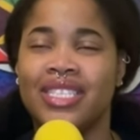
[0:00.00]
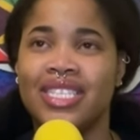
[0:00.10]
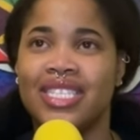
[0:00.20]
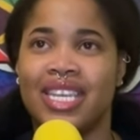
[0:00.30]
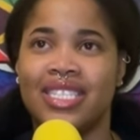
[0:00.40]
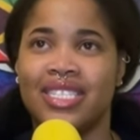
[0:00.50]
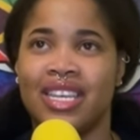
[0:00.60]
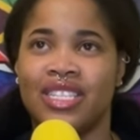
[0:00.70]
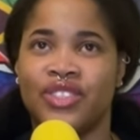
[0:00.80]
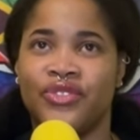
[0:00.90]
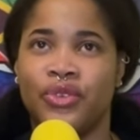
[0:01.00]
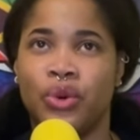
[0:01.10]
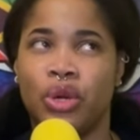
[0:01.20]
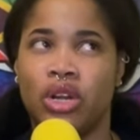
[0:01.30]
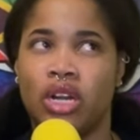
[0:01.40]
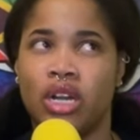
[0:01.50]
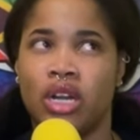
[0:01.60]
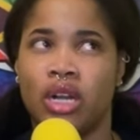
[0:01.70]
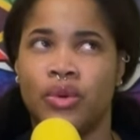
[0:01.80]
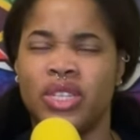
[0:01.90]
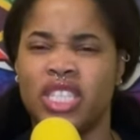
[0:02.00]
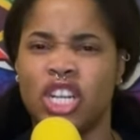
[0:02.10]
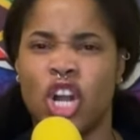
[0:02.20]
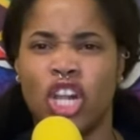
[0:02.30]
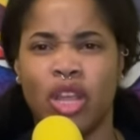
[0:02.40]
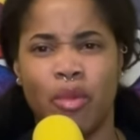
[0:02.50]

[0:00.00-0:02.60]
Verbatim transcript: but I did a taste test for what is it,